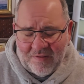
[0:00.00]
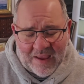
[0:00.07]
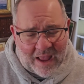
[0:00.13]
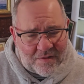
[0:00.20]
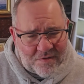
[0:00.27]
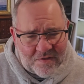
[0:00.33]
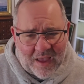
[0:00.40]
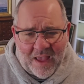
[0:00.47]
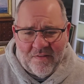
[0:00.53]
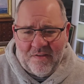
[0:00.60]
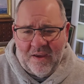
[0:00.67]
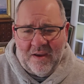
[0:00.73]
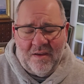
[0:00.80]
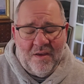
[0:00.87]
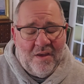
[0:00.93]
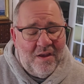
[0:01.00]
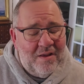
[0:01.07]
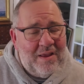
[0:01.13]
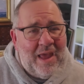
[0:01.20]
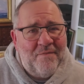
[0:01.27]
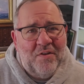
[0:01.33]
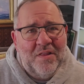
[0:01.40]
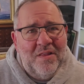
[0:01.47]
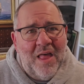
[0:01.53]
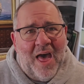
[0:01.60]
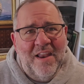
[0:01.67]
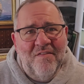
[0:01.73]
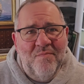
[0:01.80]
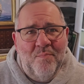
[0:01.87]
Downsizing, we have a lot